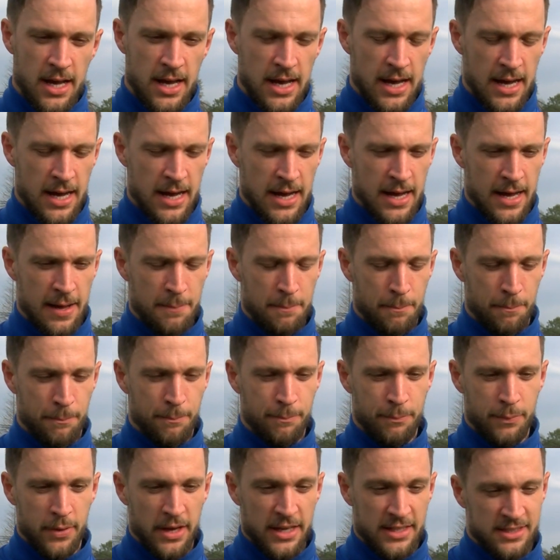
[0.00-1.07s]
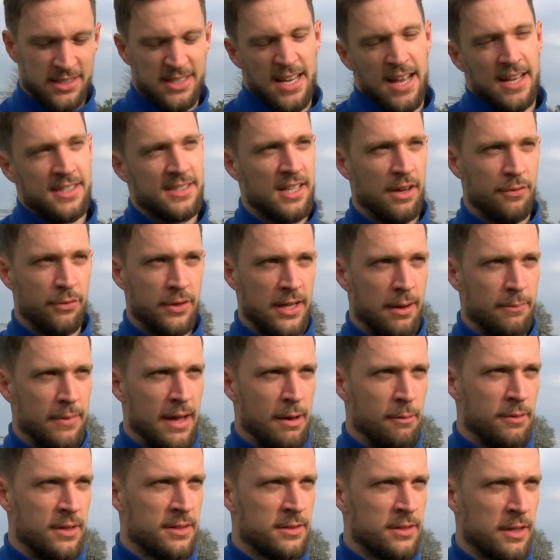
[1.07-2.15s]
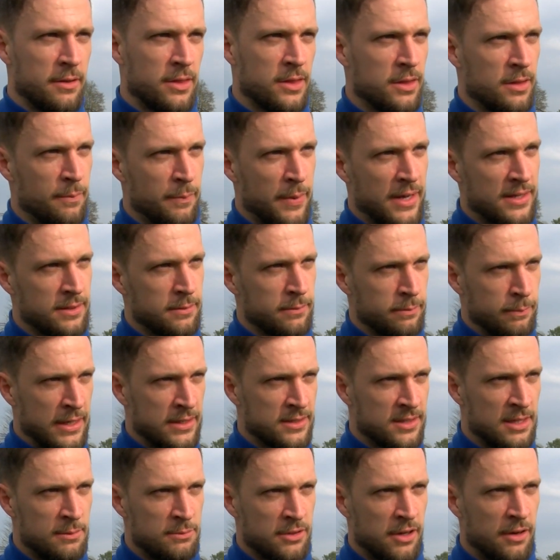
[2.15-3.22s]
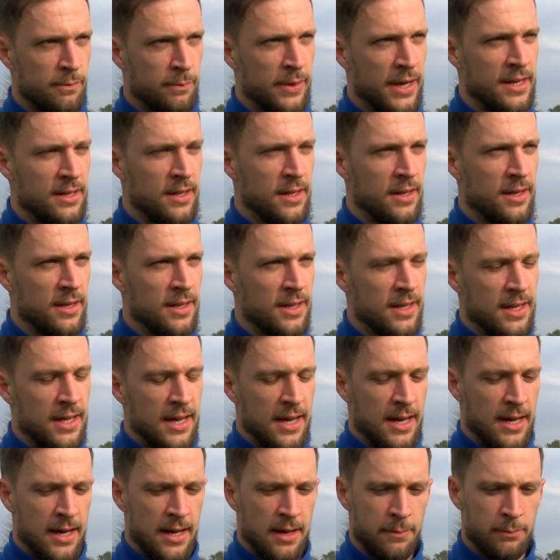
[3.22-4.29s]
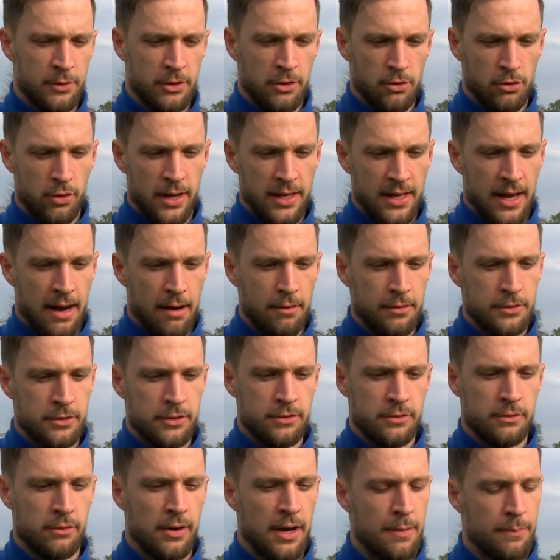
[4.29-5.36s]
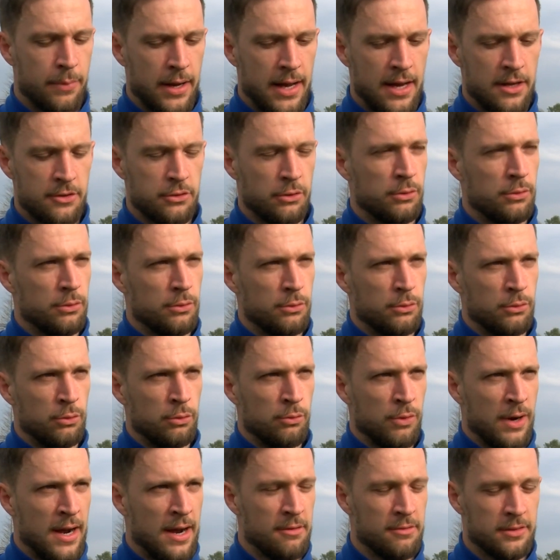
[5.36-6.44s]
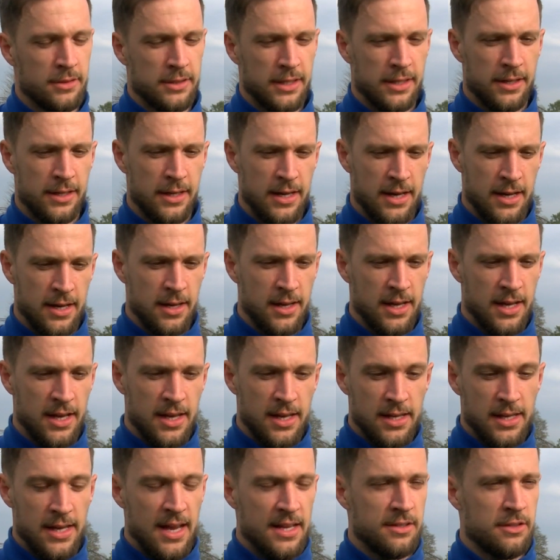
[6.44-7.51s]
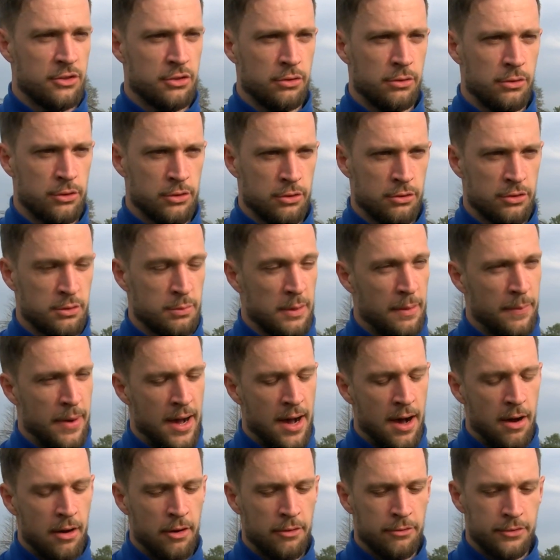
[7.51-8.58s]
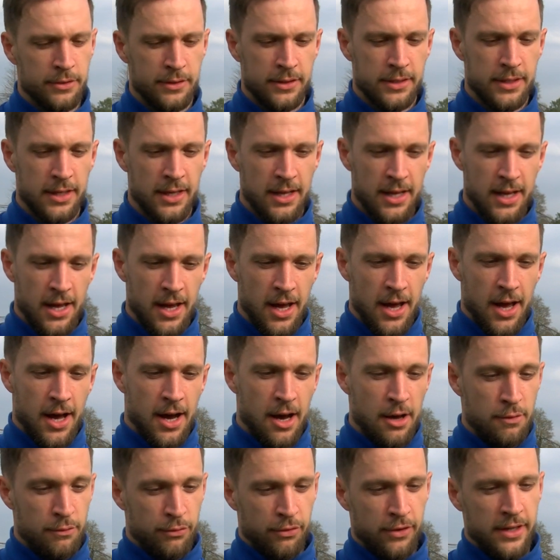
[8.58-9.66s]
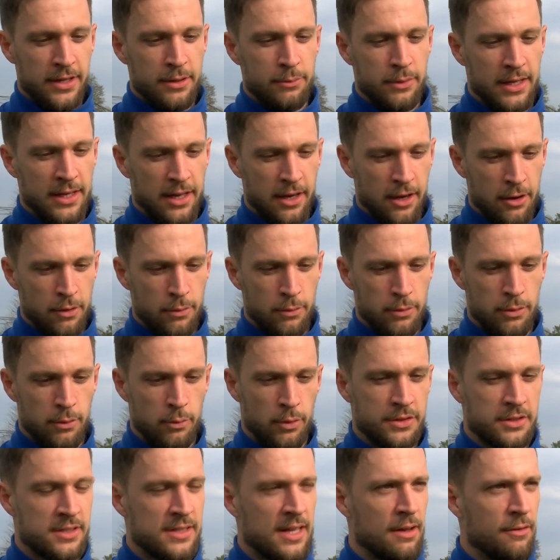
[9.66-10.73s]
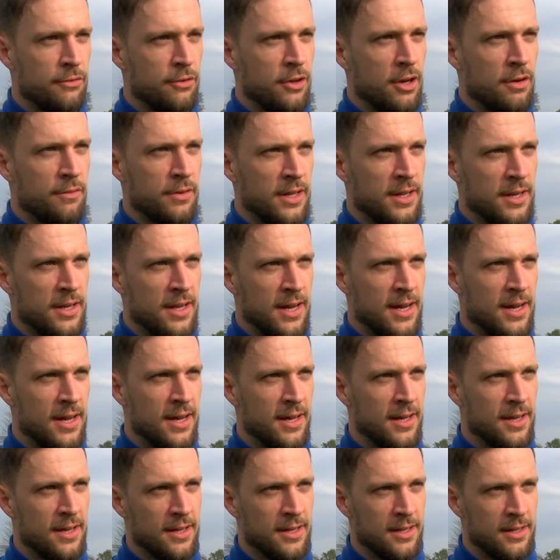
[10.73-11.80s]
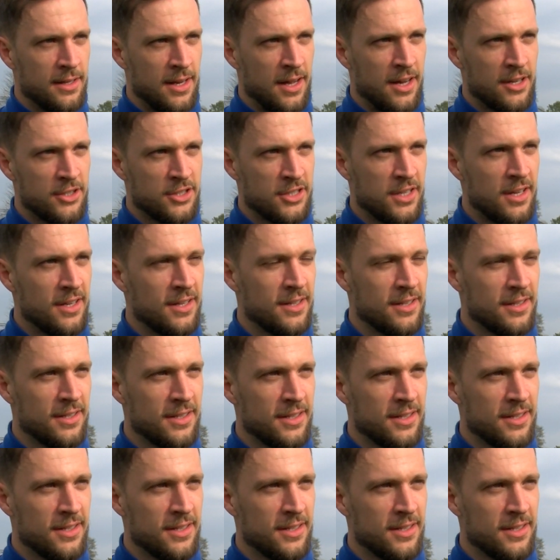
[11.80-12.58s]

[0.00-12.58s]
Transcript: But it's definitely up there with the best teams I've played in. We've got great characters and great players all round, and yeah, it's a joy to be a part of, and hopefully we can go one step further than last year.